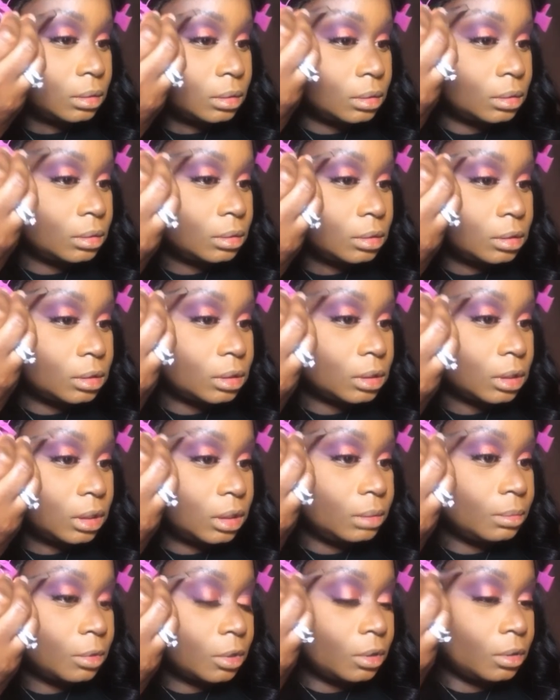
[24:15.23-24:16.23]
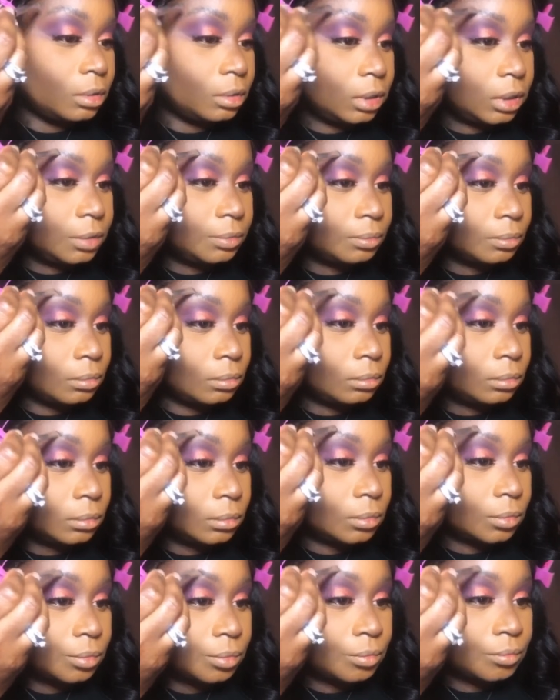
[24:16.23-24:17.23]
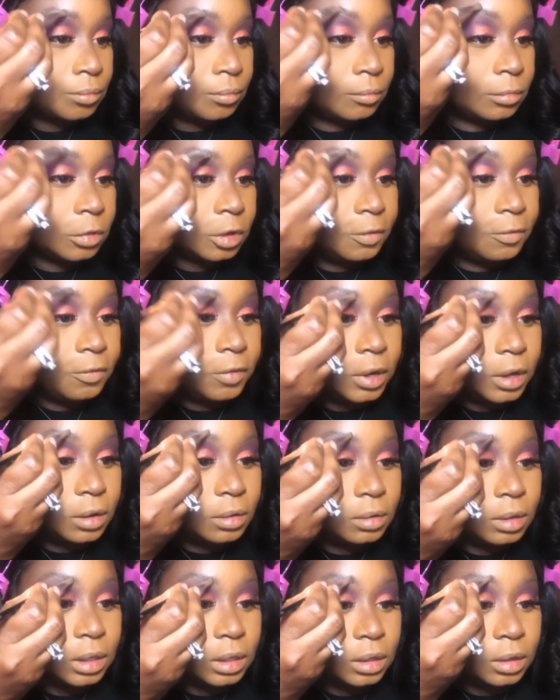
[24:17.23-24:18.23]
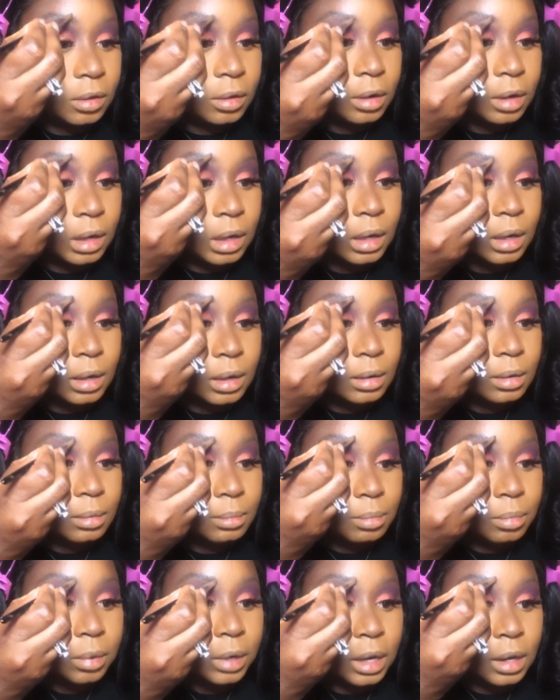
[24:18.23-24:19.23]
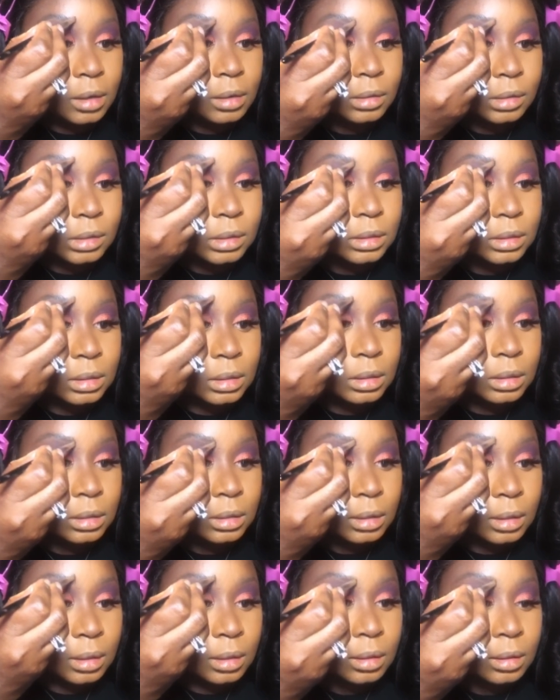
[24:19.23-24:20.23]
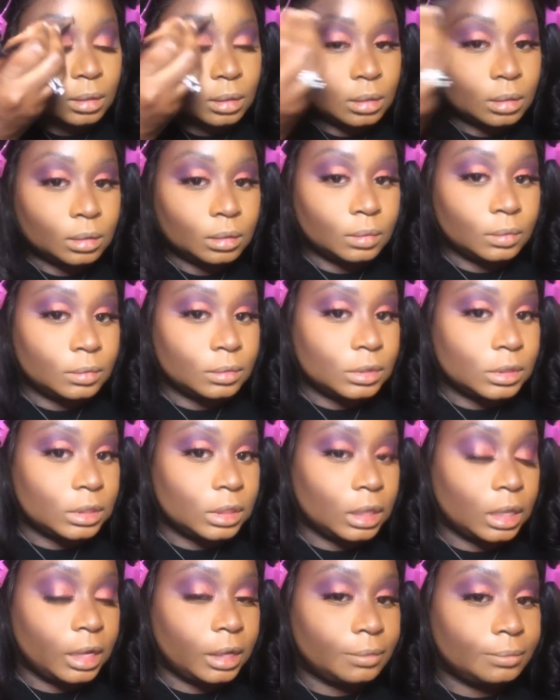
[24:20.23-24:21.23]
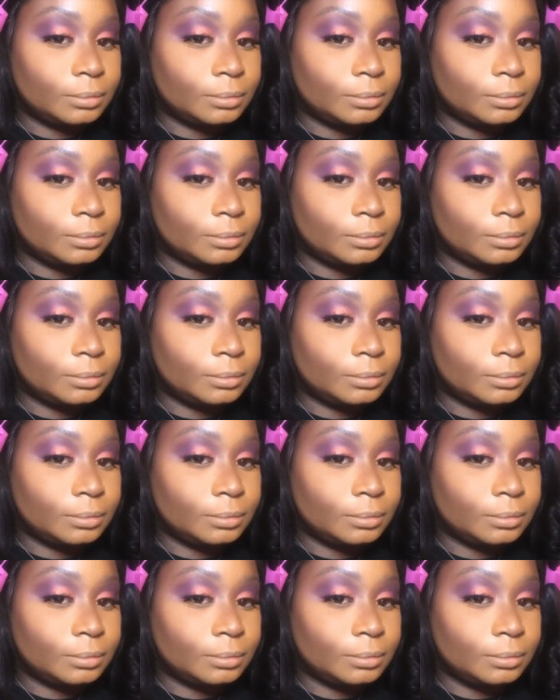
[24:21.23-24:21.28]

Just keep going, following your brows. See that?